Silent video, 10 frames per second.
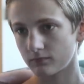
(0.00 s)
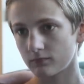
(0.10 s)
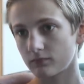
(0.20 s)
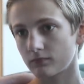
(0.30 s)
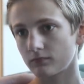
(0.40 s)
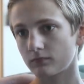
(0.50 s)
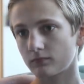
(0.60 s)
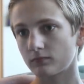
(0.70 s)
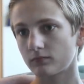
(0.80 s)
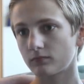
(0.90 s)

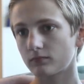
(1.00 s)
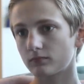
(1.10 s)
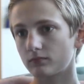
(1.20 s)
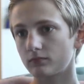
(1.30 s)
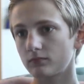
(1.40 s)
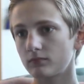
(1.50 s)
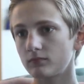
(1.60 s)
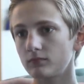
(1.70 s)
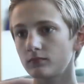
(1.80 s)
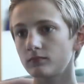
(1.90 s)

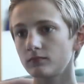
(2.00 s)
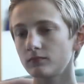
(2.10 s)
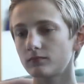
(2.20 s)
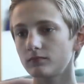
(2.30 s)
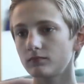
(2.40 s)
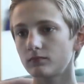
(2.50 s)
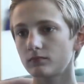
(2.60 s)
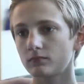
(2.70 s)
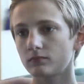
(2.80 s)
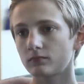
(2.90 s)

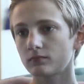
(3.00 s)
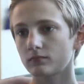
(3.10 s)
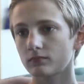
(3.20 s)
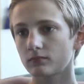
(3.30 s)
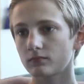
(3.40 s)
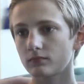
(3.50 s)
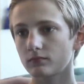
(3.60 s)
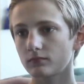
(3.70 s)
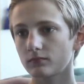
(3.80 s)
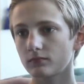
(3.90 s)

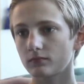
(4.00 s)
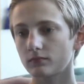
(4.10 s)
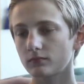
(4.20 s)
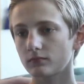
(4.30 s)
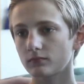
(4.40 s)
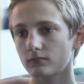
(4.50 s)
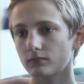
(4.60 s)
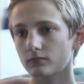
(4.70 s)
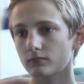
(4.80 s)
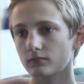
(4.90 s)

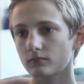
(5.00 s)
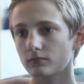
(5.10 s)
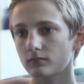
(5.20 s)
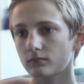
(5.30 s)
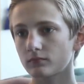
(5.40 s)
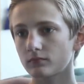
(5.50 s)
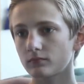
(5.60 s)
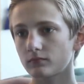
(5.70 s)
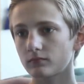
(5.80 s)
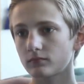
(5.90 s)

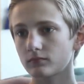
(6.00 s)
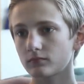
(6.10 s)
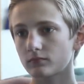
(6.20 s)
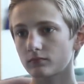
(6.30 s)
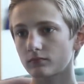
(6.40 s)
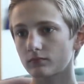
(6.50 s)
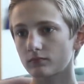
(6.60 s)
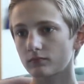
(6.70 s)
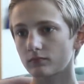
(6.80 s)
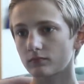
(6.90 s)

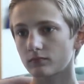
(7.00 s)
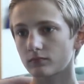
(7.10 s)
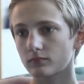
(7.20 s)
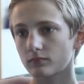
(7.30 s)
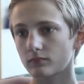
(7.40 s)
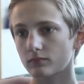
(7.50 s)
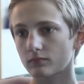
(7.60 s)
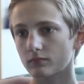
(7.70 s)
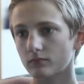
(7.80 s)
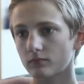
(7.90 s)
The person shown says nothing.